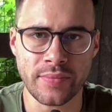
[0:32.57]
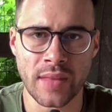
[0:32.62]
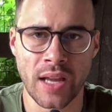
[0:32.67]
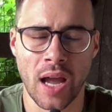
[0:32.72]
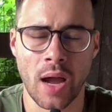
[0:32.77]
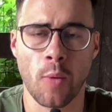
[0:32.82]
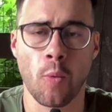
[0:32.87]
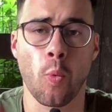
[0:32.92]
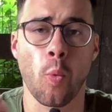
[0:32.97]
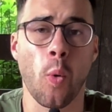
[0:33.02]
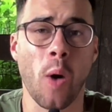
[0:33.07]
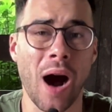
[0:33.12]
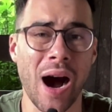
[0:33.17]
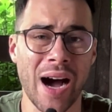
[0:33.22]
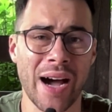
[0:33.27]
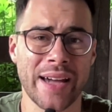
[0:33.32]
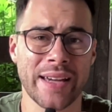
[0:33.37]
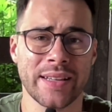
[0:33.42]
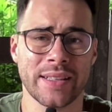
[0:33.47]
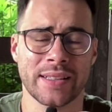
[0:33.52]
And
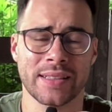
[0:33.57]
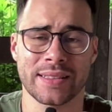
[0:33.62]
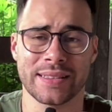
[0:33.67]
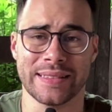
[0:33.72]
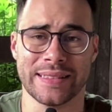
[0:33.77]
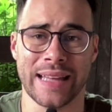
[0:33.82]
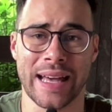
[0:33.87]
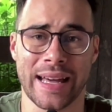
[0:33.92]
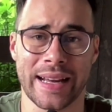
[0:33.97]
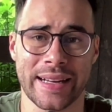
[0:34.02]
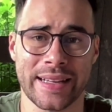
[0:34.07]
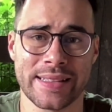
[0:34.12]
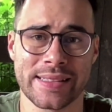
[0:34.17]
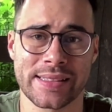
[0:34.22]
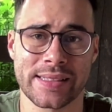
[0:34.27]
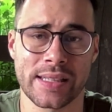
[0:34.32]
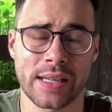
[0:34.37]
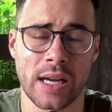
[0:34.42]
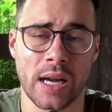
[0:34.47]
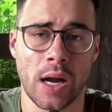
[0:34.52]
why that
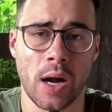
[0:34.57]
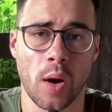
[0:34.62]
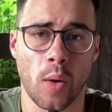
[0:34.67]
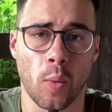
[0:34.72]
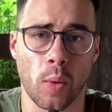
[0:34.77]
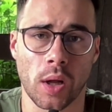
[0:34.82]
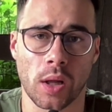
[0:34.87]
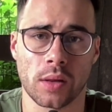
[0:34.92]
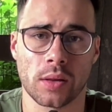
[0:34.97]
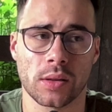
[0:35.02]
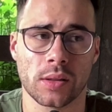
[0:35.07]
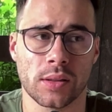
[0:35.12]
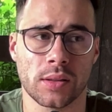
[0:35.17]
is? Well,